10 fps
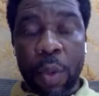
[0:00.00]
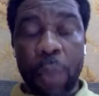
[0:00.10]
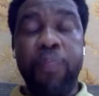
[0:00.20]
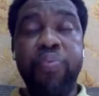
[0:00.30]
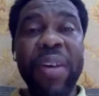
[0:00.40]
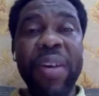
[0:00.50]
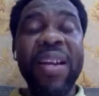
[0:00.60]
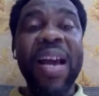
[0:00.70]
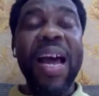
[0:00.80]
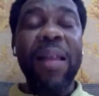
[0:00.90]
to
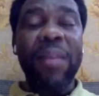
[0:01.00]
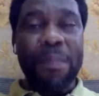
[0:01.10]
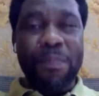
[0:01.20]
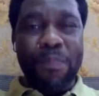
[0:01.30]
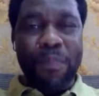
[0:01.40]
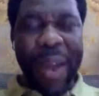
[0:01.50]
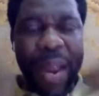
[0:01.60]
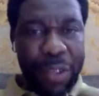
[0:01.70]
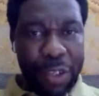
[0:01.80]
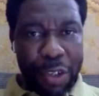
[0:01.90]
bring out the
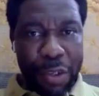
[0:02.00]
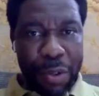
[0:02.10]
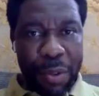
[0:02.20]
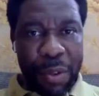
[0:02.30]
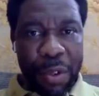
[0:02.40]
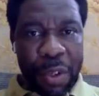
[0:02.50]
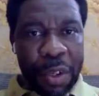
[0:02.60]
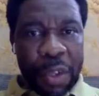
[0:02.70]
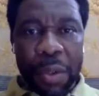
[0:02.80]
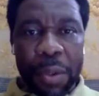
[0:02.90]
best in you.
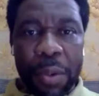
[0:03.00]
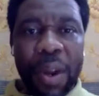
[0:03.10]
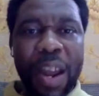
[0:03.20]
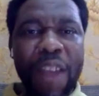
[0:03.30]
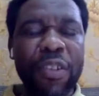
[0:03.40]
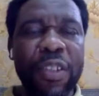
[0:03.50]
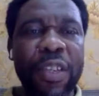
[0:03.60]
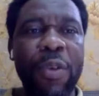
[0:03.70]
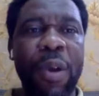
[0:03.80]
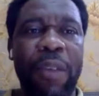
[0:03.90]
You, you cannot
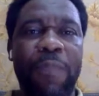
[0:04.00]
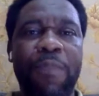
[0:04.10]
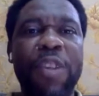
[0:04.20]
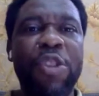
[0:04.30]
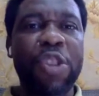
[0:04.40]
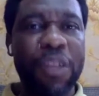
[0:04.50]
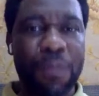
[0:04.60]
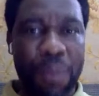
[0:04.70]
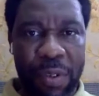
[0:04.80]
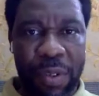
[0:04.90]
say you're a
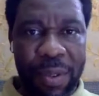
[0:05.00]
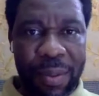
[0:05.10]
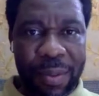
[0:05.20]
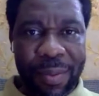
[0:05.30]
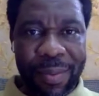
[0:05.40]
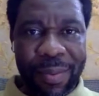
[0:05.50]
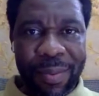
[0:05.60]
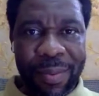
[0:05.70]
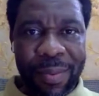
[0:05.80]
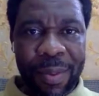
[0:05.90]
patient person
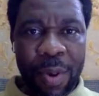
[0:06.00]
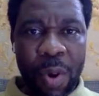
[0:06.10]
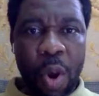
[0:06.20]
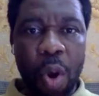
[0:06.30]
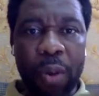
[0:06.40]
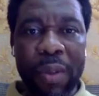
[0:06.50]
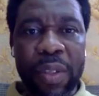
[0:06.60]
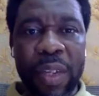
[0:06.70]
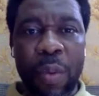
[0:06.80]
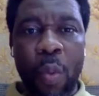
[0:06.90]

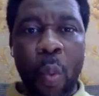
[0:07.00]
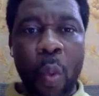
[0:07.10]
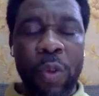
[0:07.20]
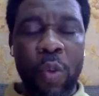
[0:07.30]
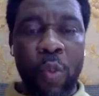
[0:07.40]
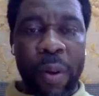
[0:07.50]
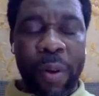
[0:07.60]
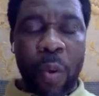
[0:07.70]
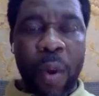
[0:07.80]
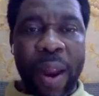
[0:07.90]
until what
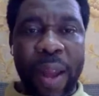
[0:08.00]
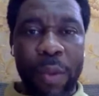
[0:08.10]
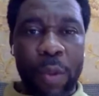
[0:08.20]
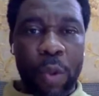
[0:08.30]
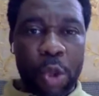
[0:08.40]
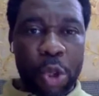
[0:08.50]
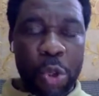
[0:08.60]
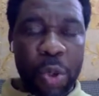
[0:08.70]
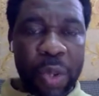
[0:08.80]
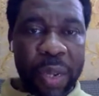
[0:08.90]
will require you to
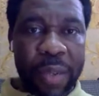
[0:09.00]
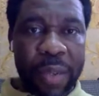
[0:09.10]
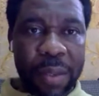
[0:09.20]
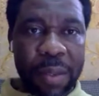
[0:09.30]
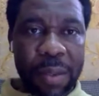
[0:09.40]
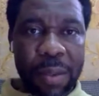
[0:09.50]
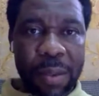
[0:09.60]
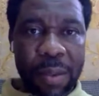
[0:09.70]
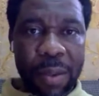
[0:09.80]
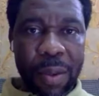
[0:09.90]
show it
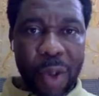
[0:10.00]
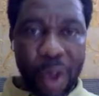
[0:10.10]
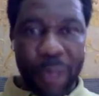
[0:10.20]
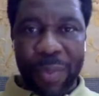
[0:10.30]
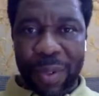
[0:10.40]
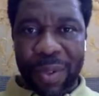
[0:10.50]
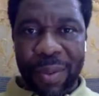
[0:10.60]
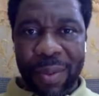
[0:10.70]
comes.